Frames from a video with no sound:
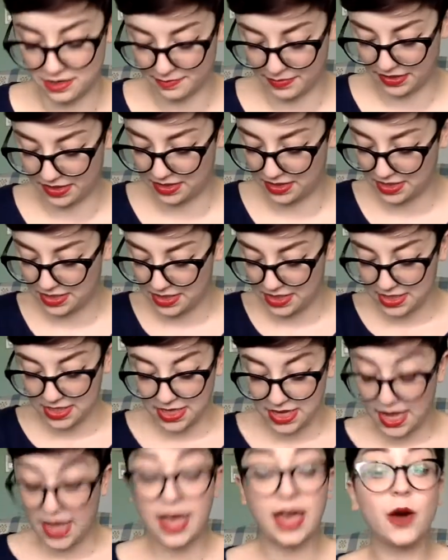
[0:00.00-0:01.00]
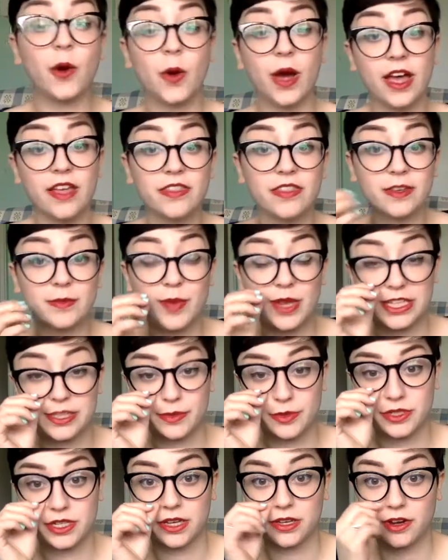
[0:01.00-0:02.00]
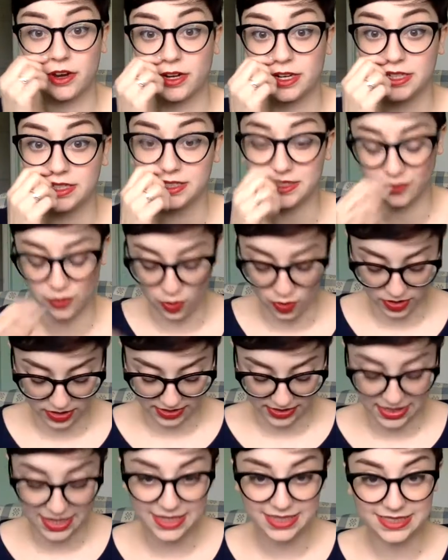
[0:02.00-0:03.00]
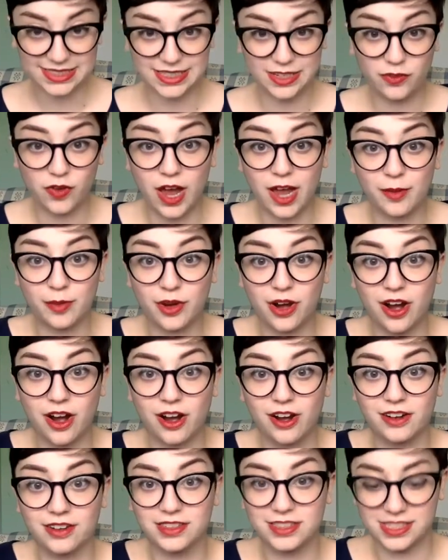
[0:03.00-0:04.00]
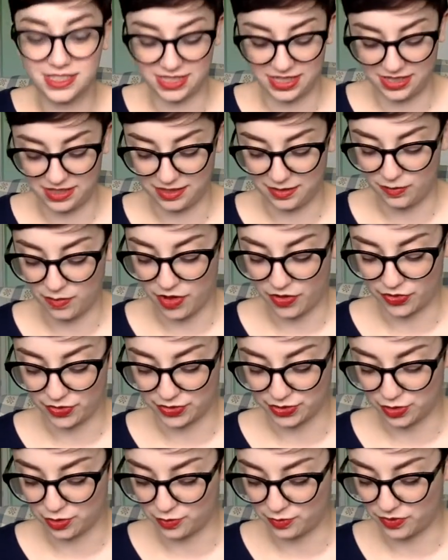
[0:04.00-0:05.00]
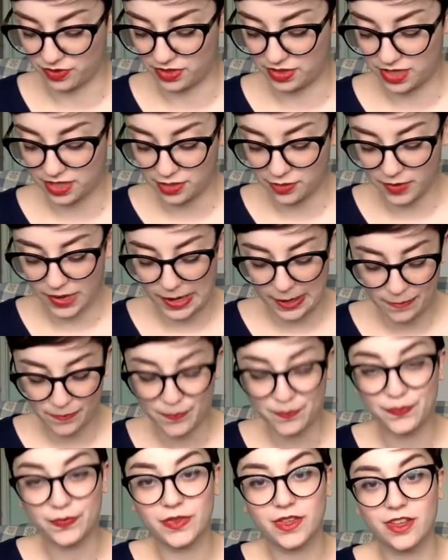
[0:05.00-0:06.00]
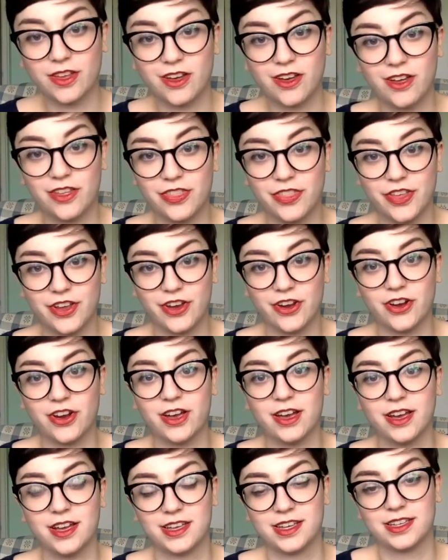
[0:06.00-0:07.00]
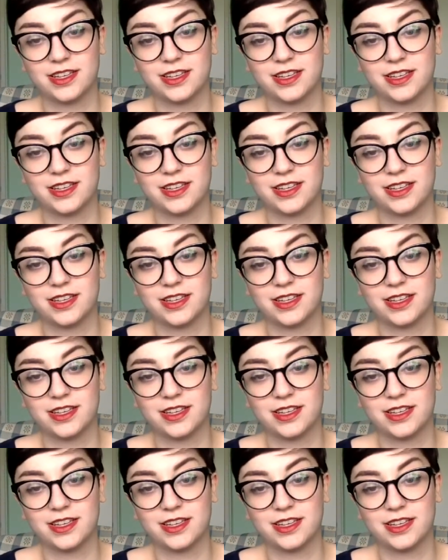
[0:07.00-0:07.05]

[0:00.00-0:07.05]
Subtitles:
But oh, and the Bates Motel yarn is, of course, Legacy Fiber Arts in the Mother's Home colorway on their